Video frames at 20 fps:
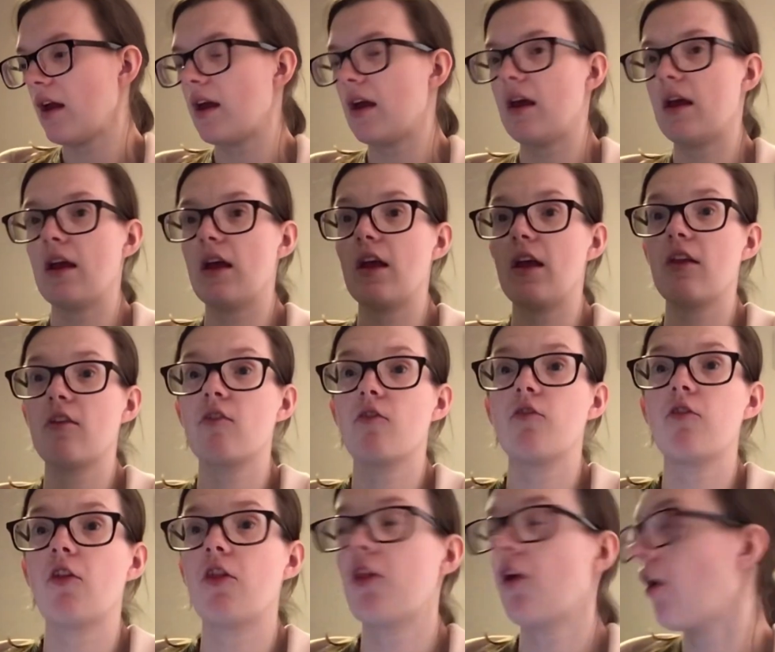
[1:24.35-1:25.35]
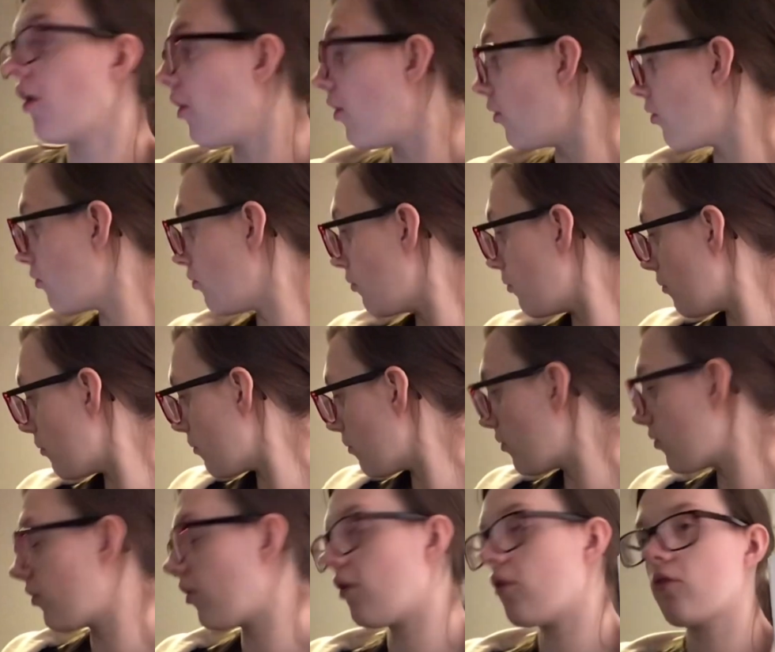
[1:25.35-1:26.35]
is for
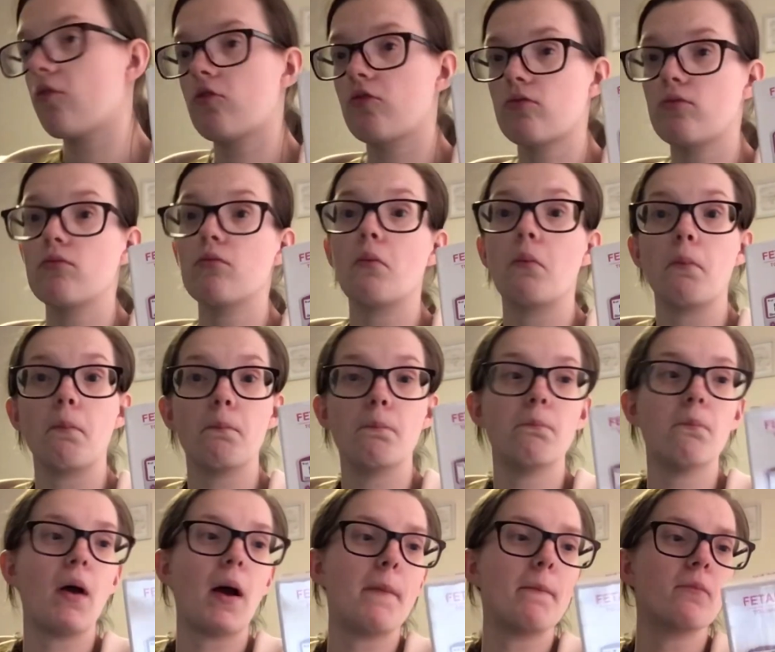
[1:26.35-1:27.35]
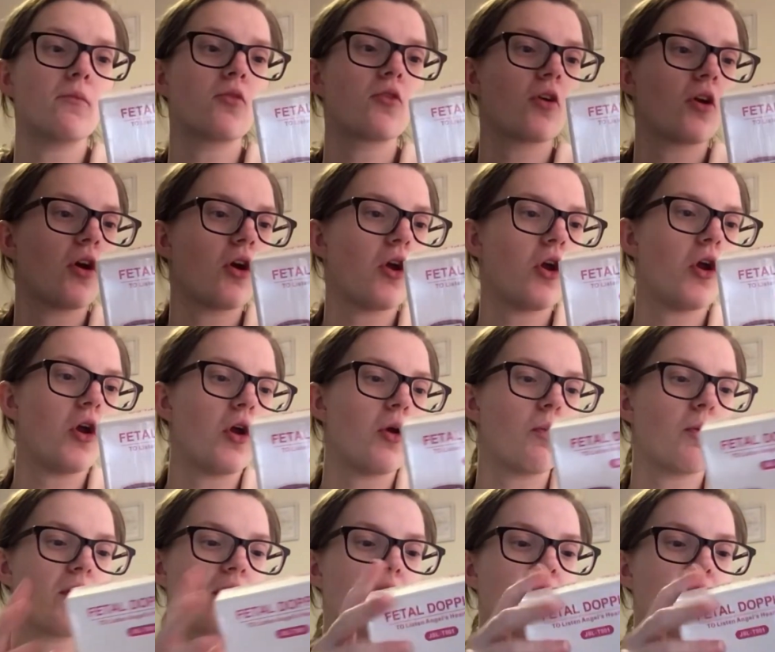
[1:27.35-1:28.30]
those mums who would